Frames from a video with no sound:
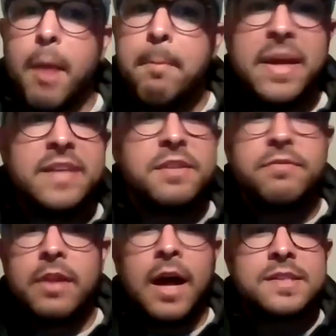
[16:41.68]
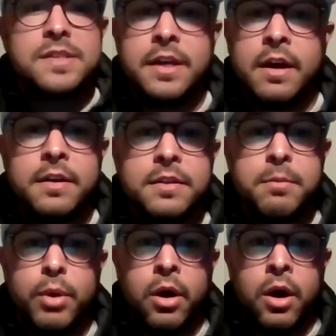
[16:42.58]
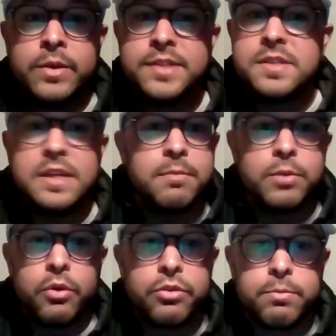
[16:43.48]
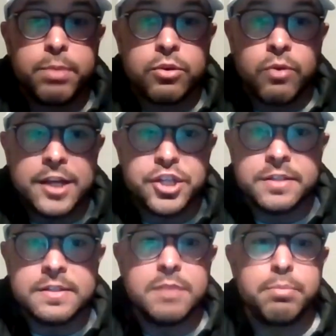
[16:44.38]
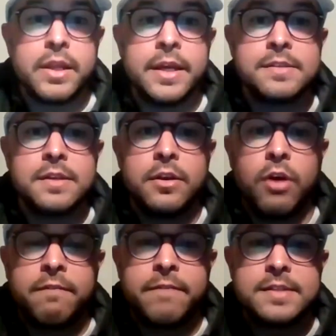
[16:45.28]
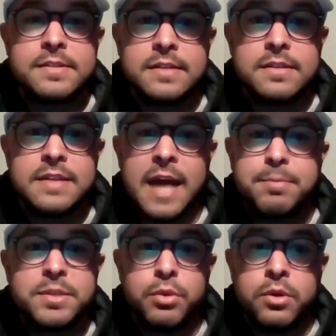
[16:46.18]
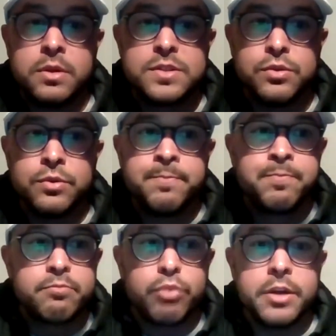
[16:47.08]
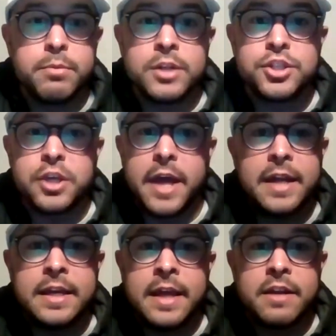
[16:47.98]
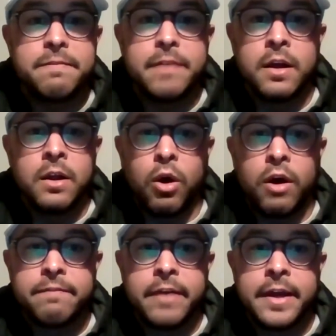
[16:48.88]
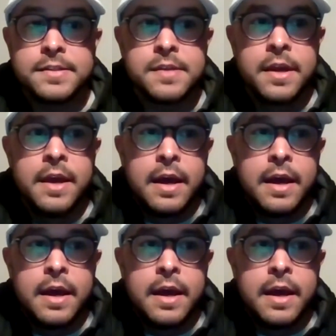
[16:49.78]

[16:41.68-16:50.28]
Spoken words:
Amazing velocity on the ball. We see him go through progressions. He plays in an offense that's adaptable to pretty much any NFL offense.